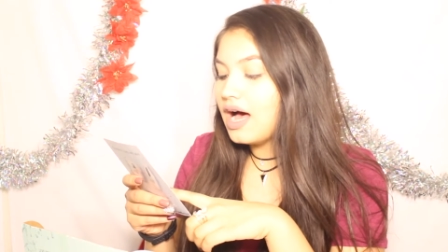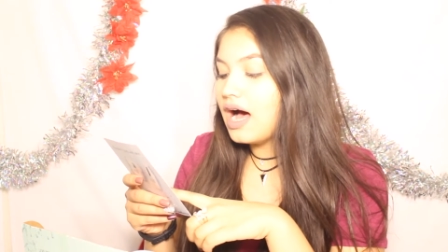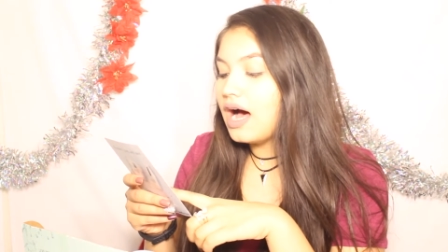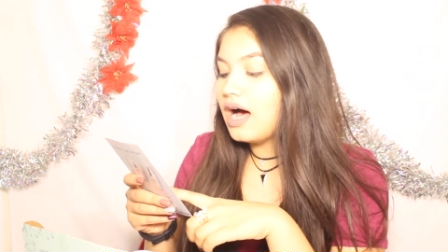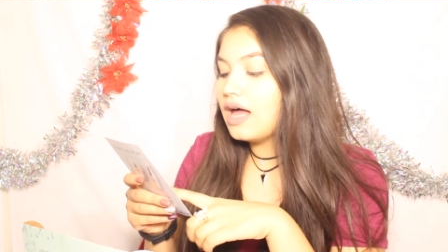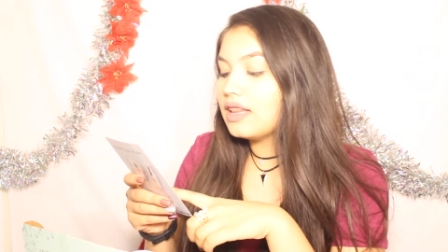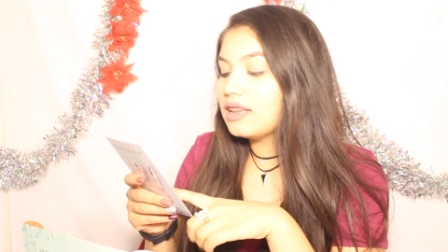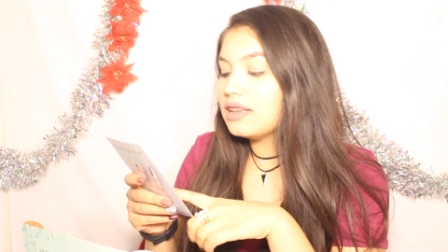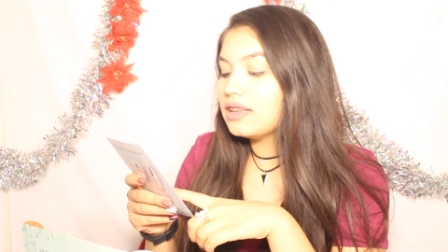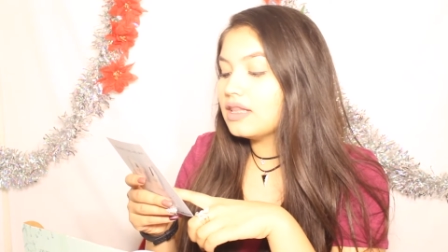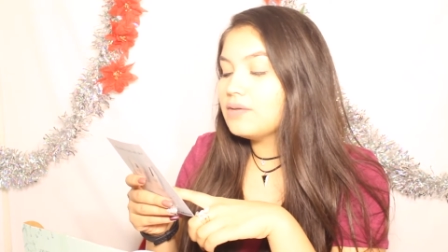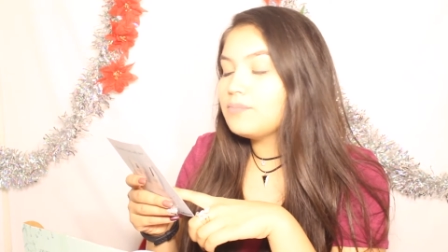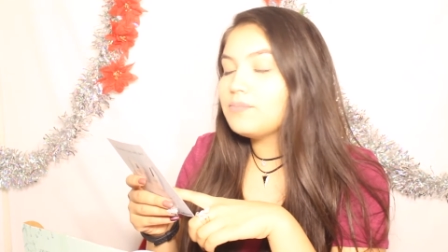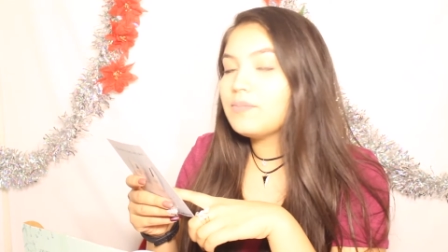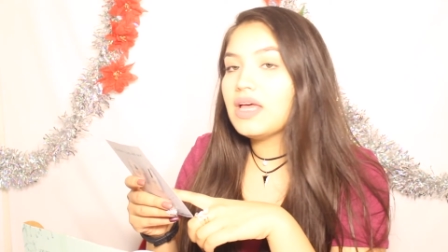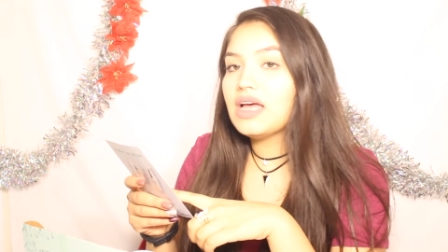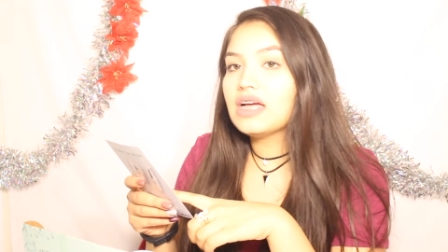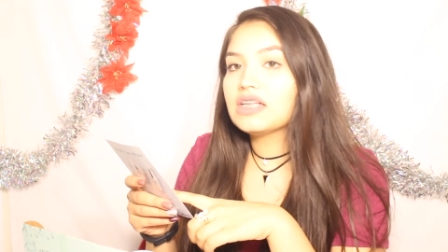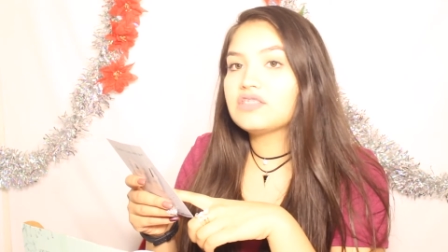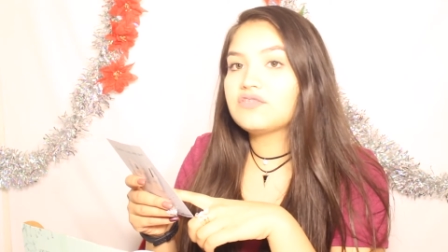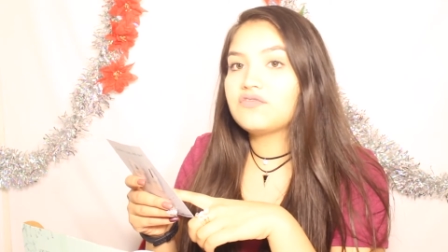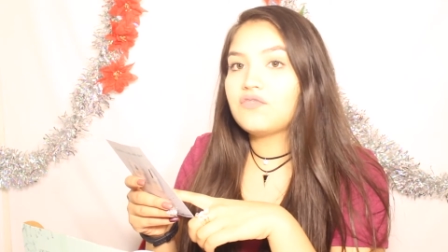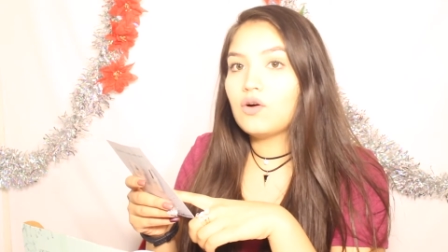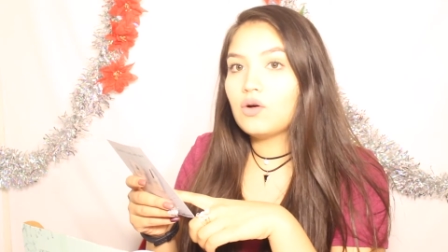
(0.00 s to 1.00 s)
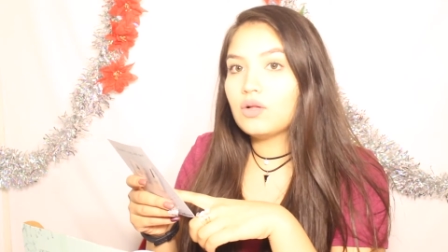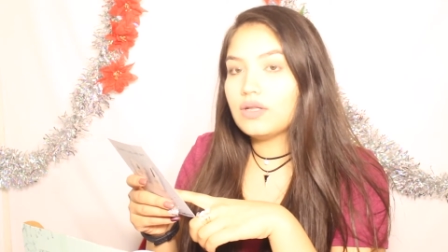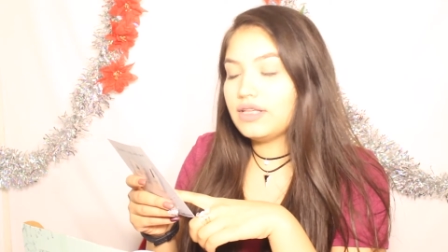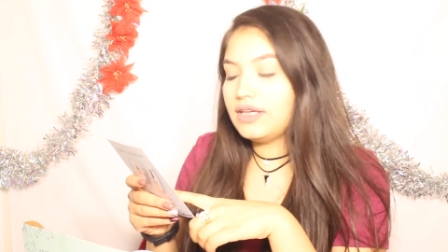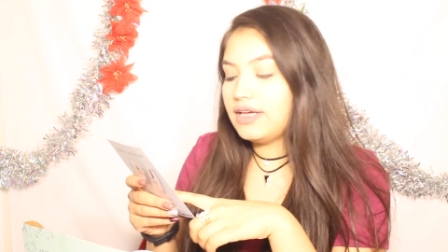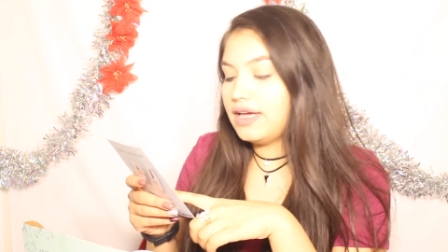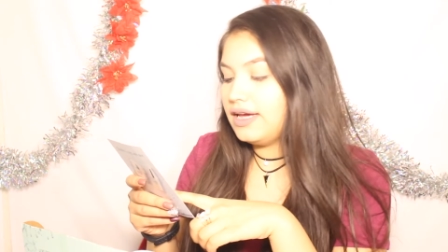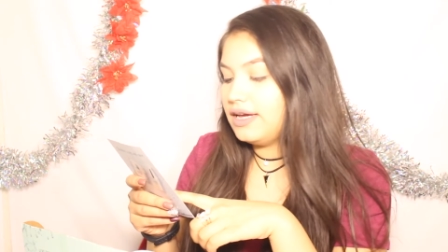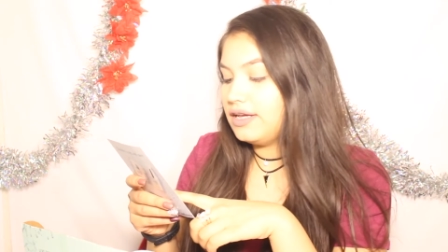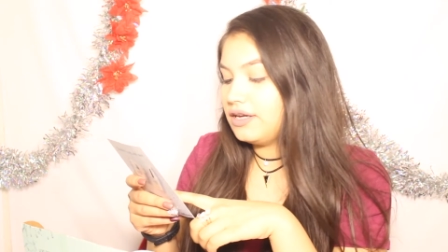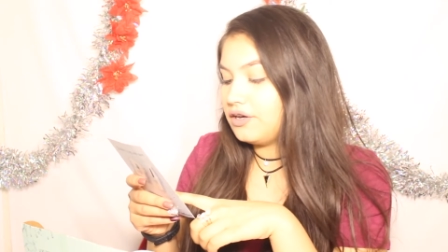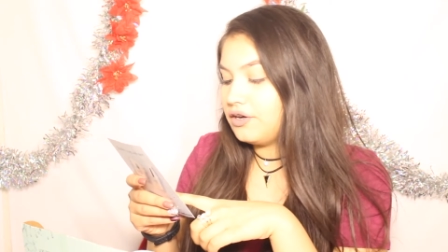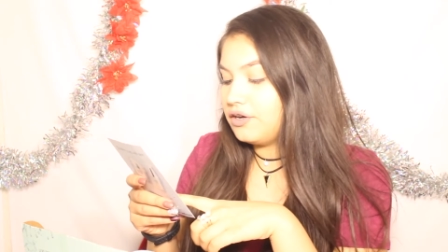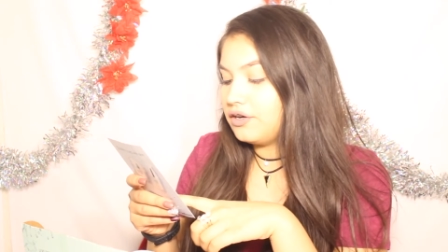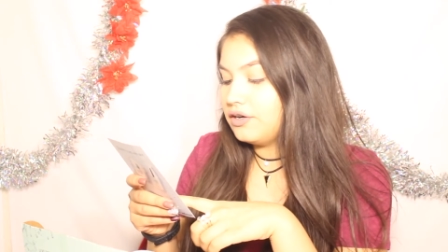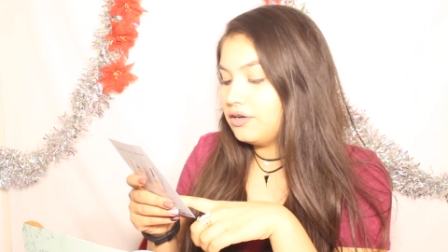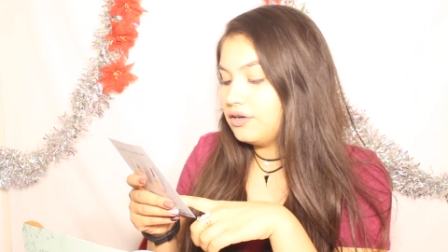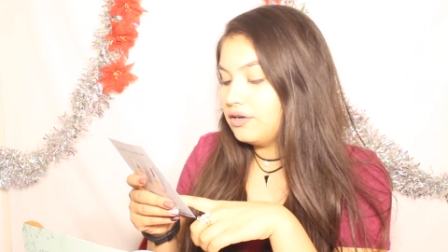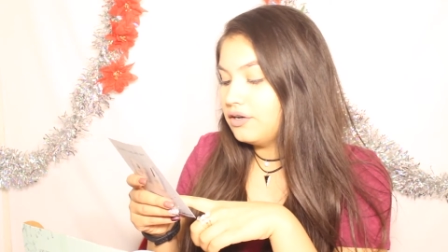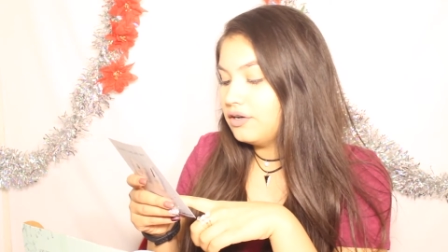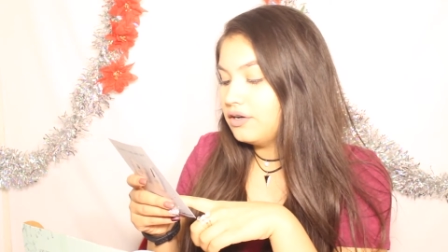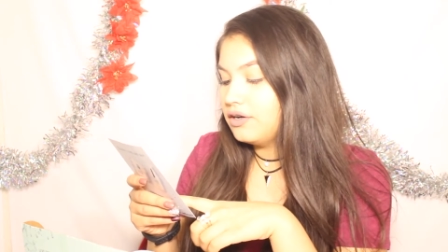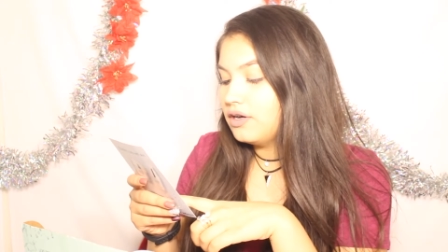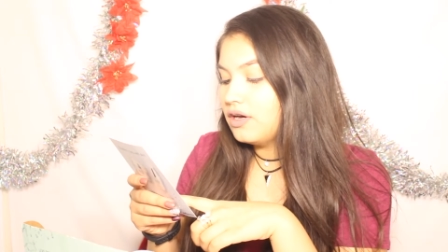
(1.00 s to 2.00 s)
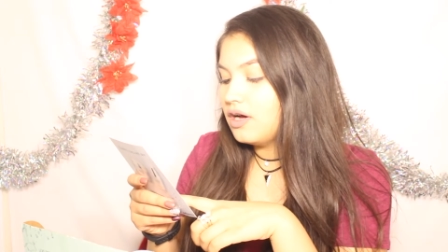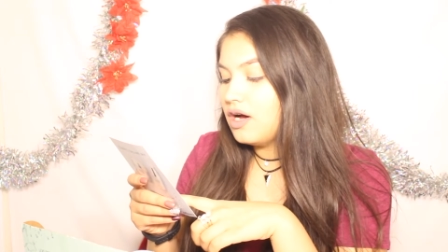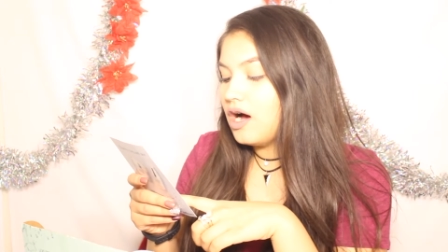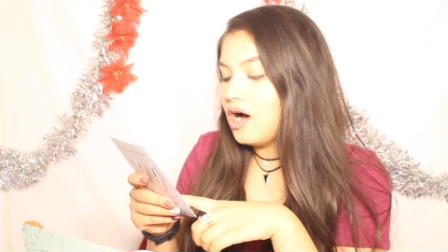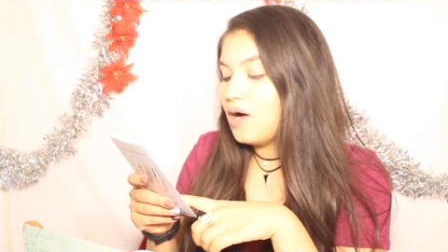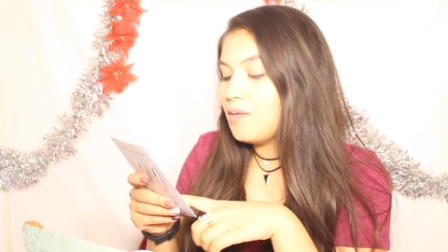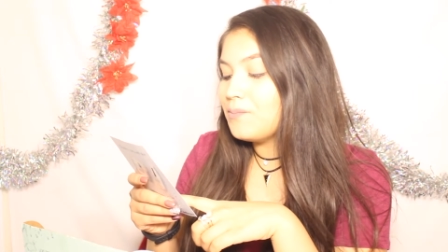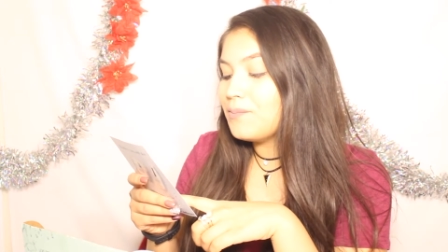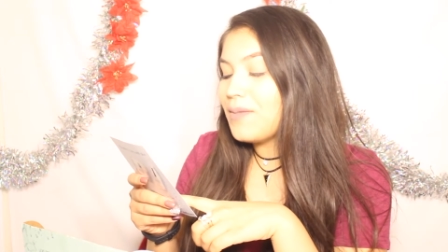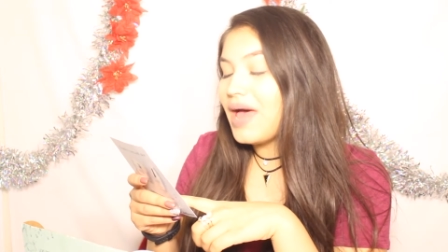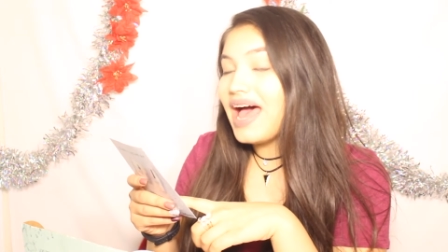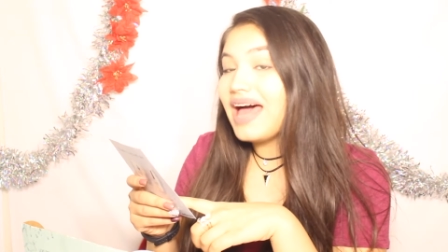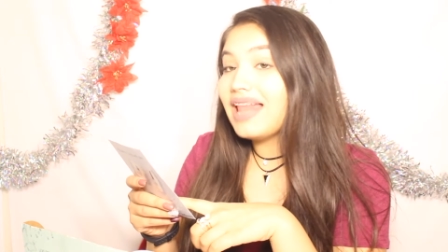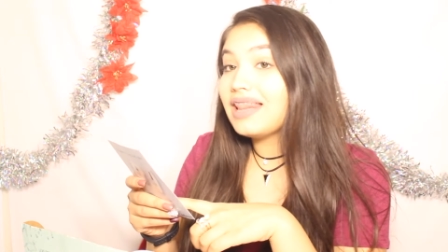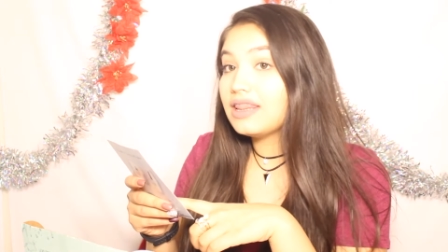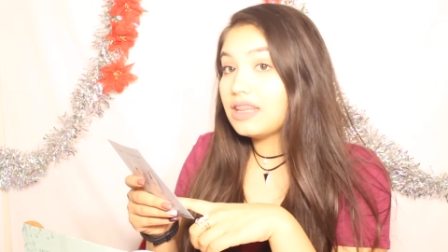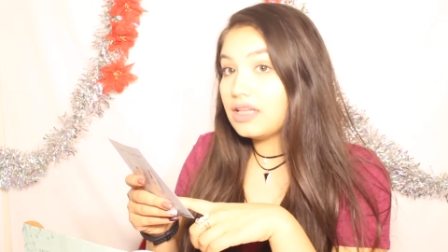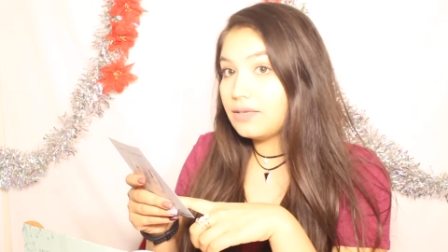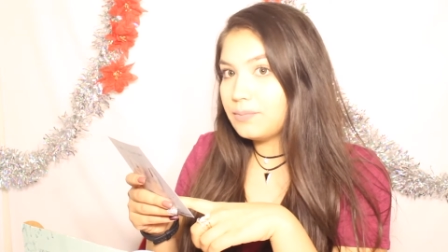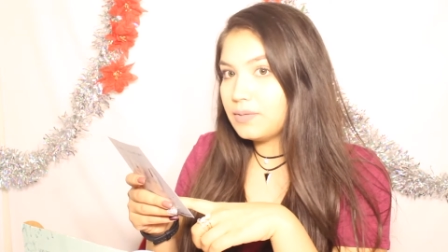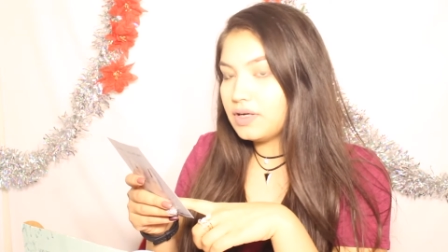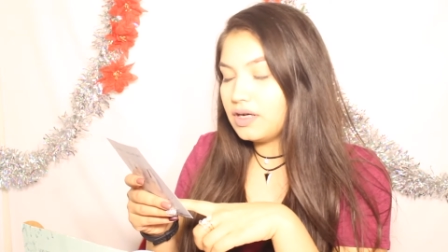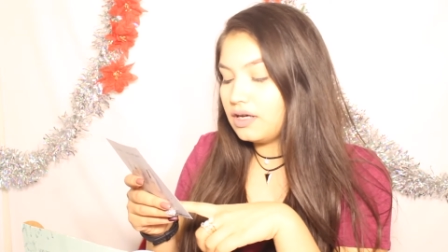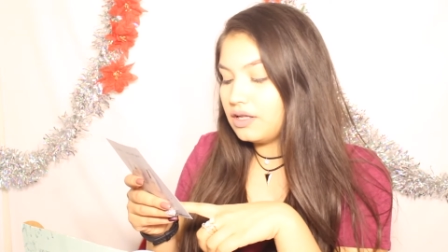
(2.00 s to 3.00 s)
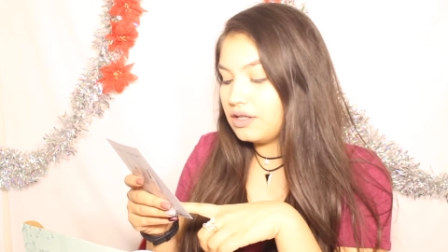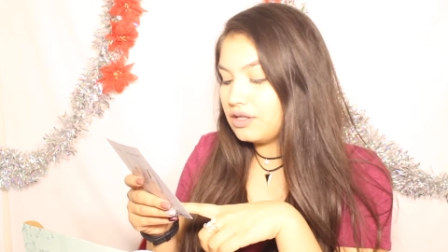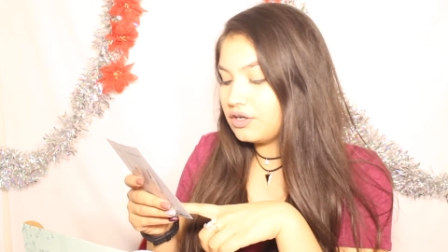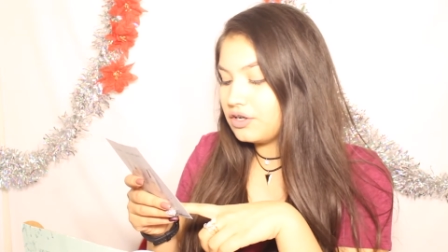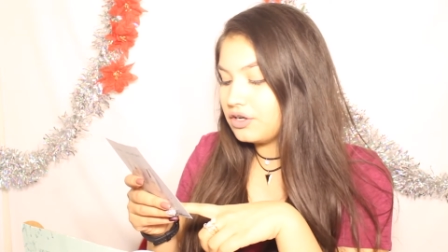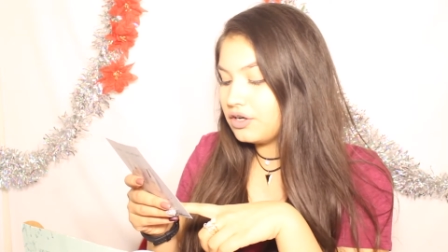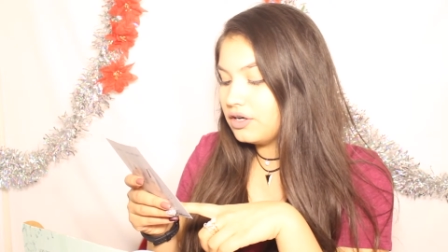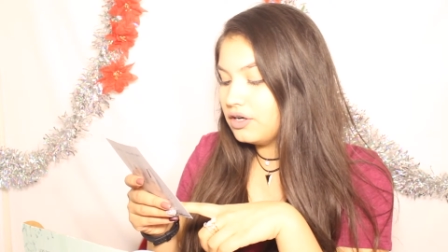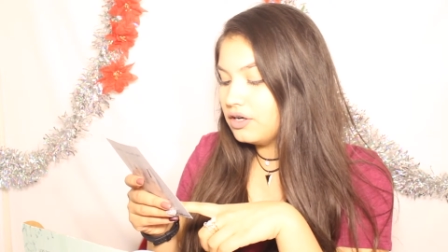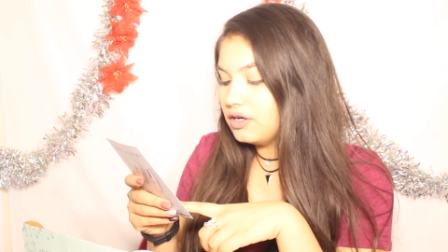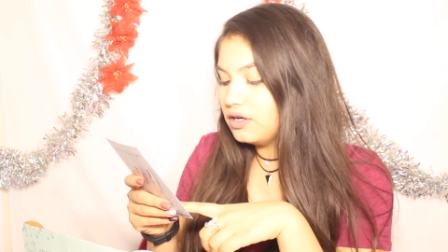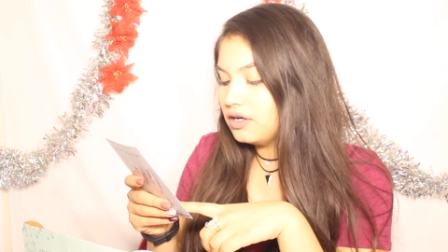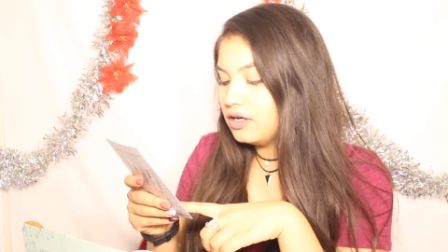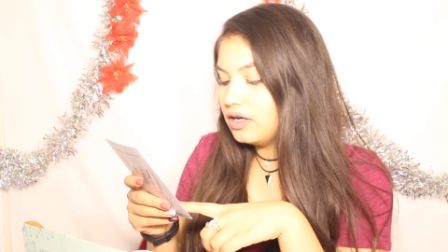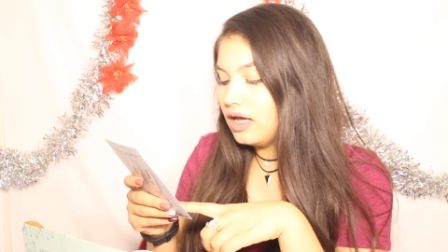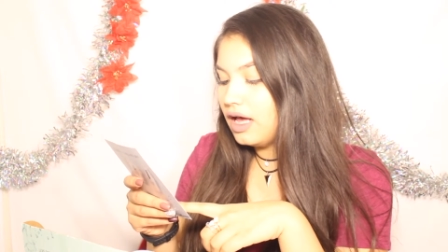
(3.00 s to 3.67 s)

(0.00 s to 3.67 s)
a lip exfoliator, a matte lip color,